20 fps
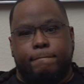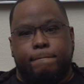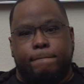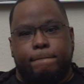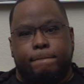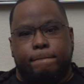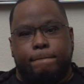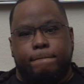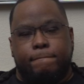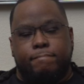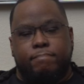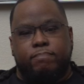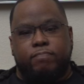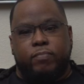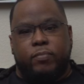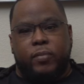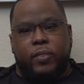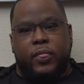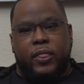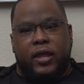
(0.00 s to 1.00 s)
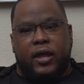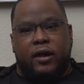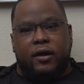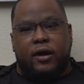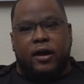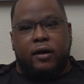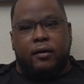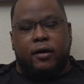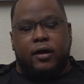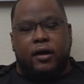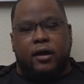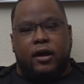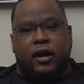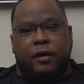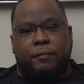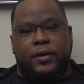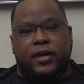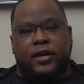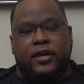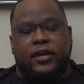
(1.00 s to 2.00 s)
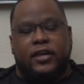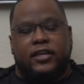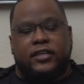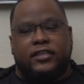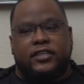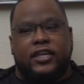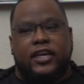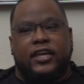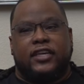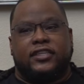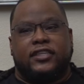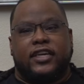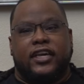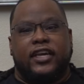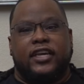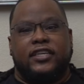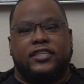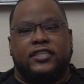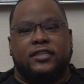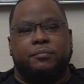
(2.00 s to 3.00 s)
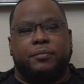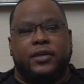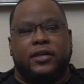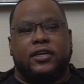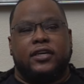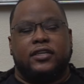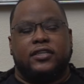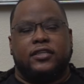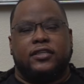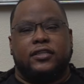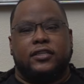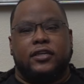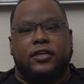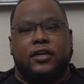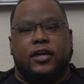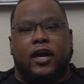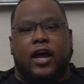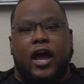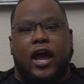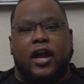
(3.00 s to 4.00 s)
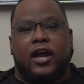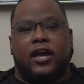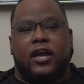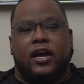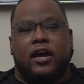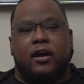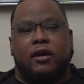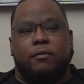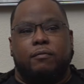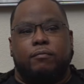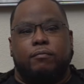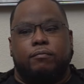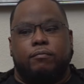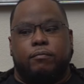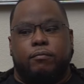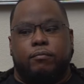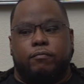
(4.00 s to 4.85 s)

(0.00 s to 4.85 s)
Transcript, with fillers: You don't fail. Uh, I mean, it's it's easy because I come